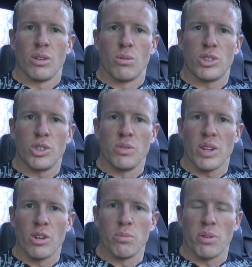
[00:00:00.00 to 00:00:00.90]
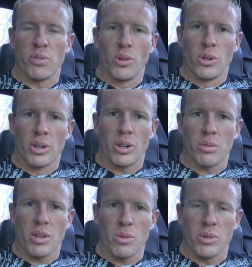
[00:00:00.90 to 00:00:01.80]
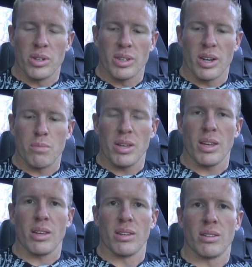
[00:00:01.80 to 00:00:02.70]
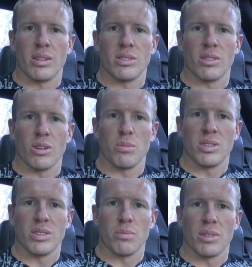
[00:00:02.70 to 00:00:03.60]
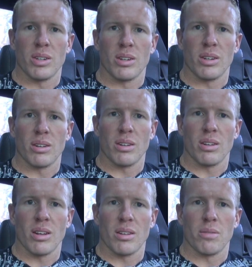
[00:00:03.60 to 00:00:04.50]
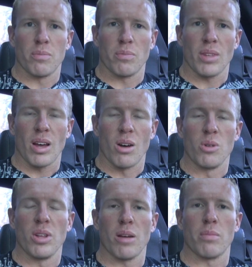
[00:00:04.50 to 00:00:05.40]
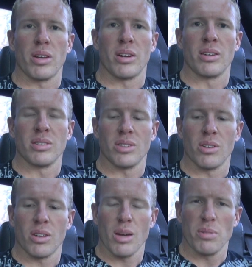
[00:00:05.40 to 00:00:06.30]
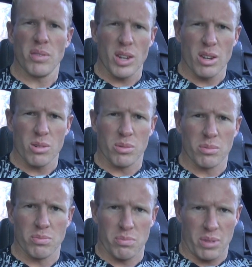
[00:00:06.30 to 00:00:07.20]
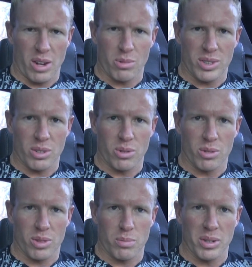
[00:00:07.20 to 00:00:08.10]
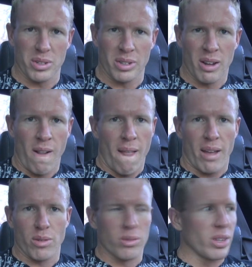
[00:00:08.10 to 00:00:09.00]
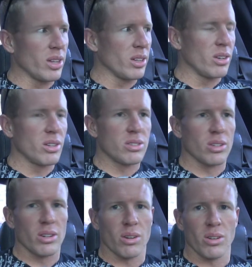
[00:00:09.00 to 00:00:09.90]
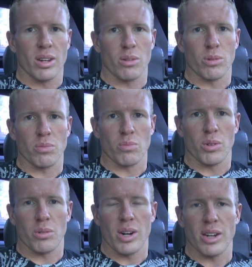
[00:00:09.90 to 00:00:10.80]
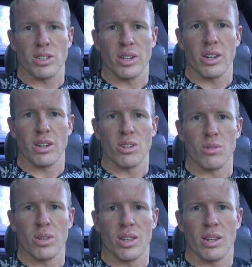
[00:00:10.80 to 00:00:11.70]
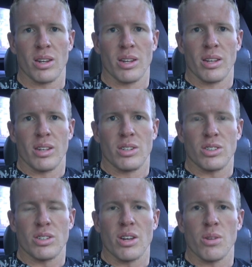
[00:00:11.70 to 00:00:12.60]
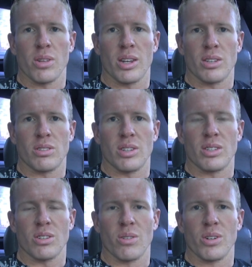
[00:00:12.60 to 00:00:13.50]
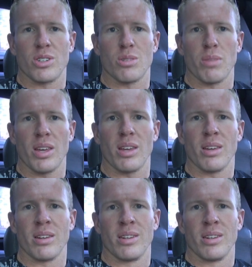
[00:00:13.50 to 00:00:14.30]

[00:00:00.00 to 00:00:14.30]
what you've known before, it will not be. It's going to be something a whole lot better. So a couple of you know kind of what's going on with the build. Haven't really alluded to a whole lot what we're actually going to do with it. Just know that it's going to be